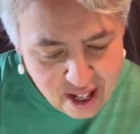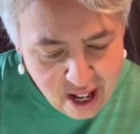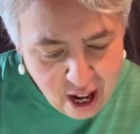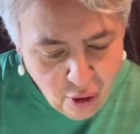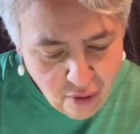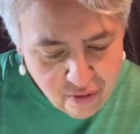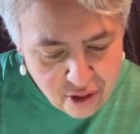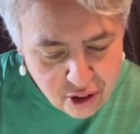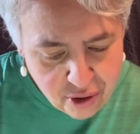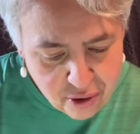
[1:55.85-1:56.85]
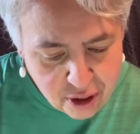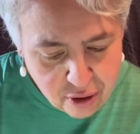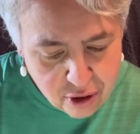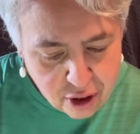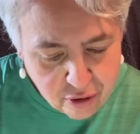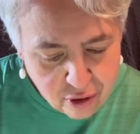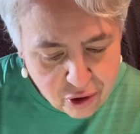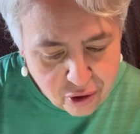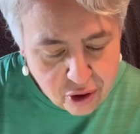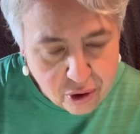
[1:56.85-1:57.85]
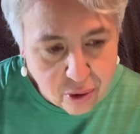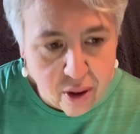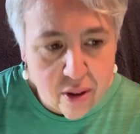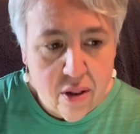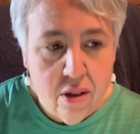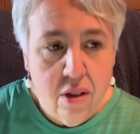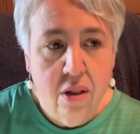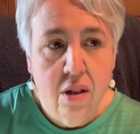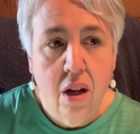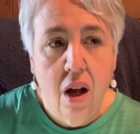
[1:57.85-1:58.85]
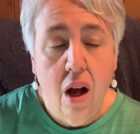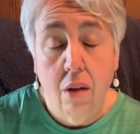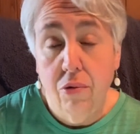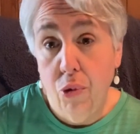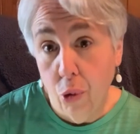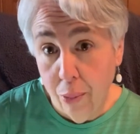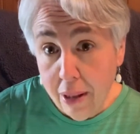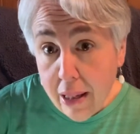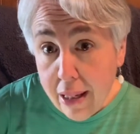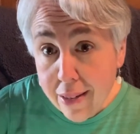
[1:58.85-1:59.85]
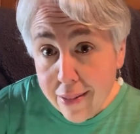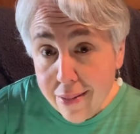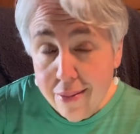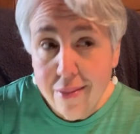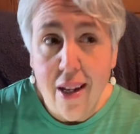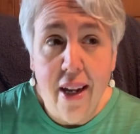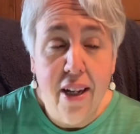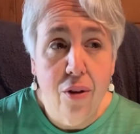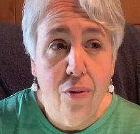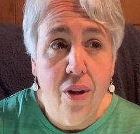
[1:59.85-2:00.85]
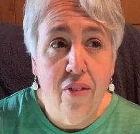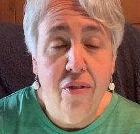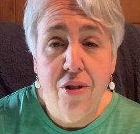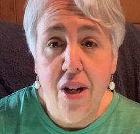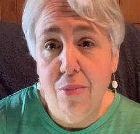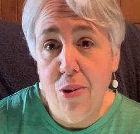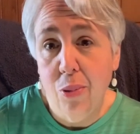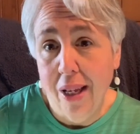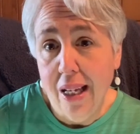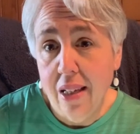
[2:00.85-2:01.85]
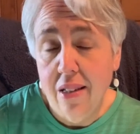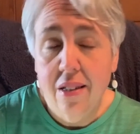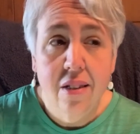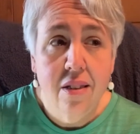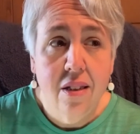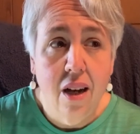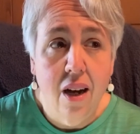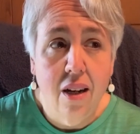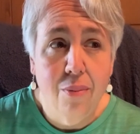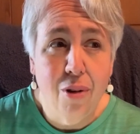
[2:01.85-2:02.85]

How often do you go to the grocery store? Normally, I go a few times a week. Um,